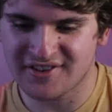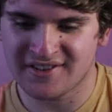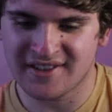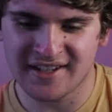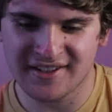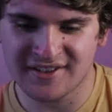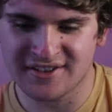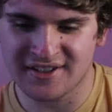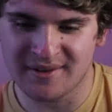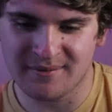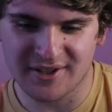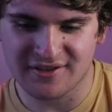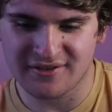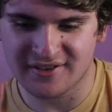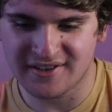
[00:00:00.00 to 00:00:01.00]
Thank you so
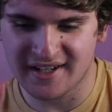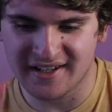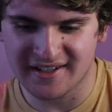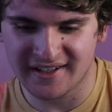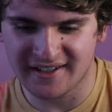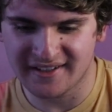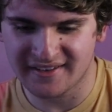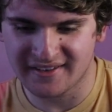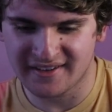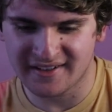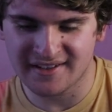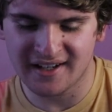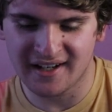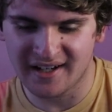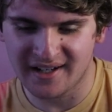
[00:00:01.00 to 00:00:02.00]
much for taking the
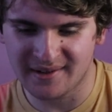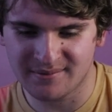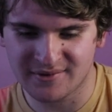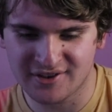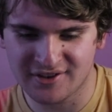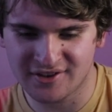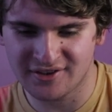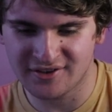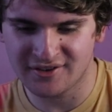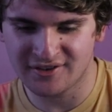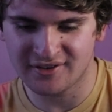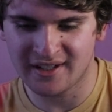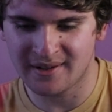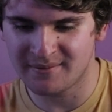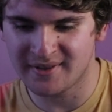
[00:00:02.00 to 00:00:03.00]
time
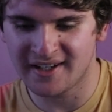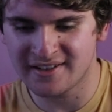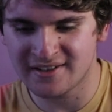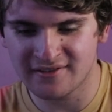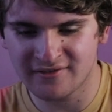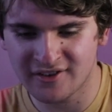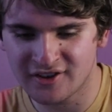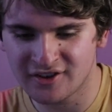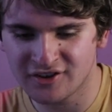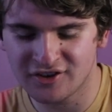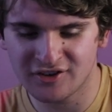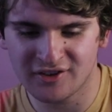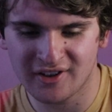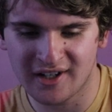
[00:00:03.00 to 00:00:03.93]
to let me interview you.